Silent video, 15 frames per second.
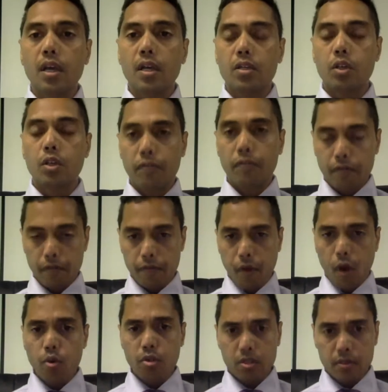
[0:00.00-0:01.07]
So
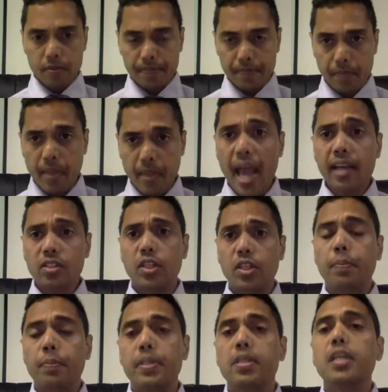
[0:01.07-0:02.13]
folks, as
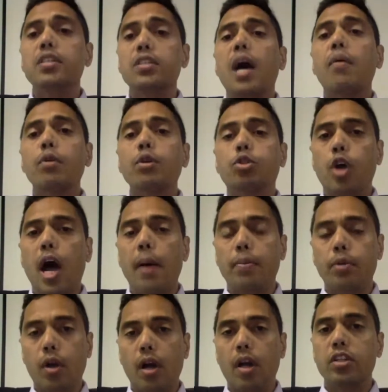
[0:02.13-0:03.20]
therapists, it's our
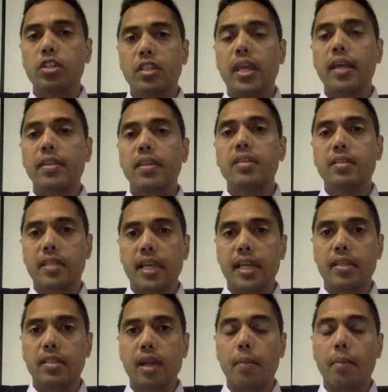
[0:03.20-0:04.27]
job to understand these
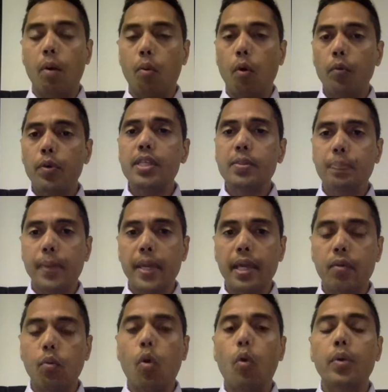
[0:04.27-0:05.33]
things about what we
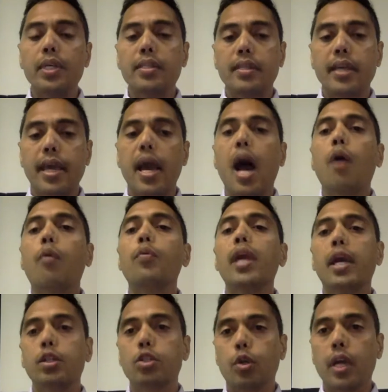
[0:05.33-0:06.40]
speak, what we say, how we
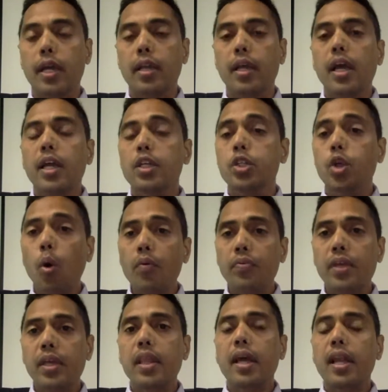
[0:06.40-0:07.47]
educate. Don't
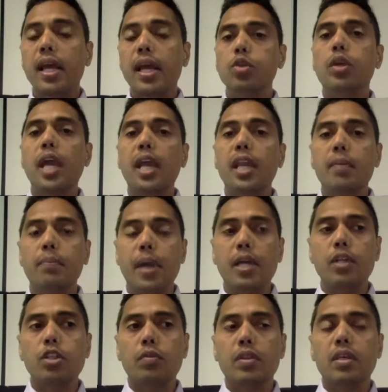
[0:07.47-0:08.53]
think that educating
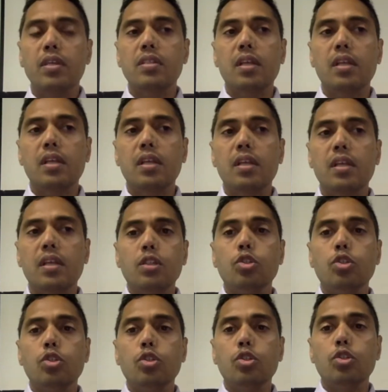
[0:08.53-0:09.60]
patient with this
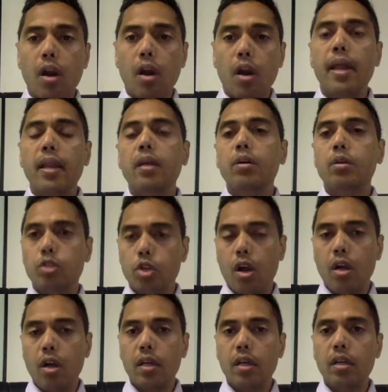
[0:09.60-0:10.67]
jargon, medical
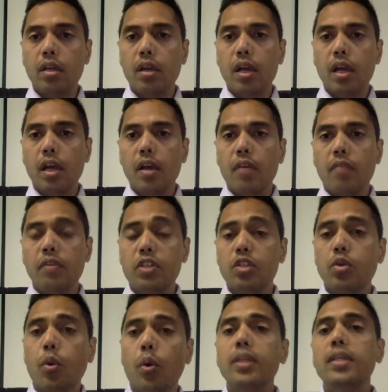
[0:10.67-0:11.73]
jargon, which
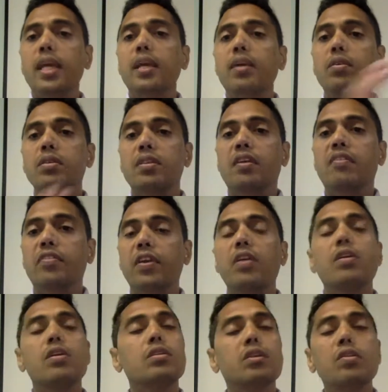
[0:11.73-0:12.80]
is going to increase their
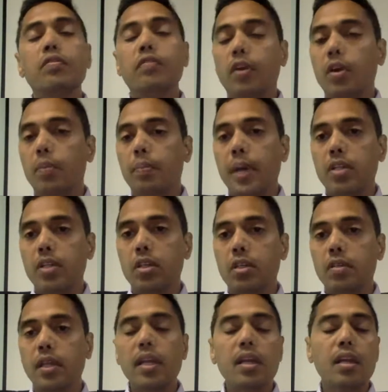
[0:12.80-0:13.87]
fear, is good for your
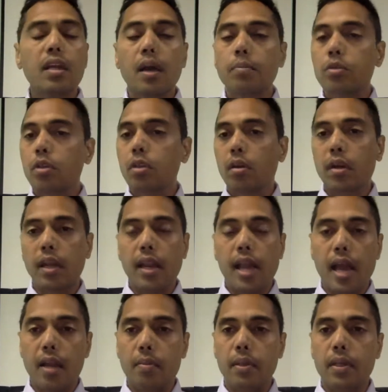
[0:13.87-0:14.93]
patient. They didn't come to learn
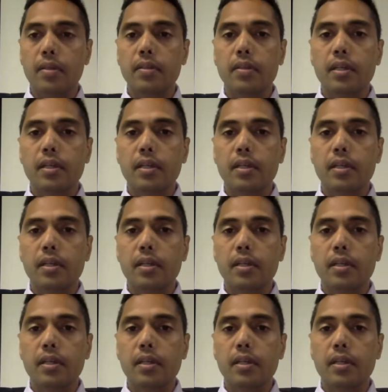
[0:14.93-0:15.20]
anatomy.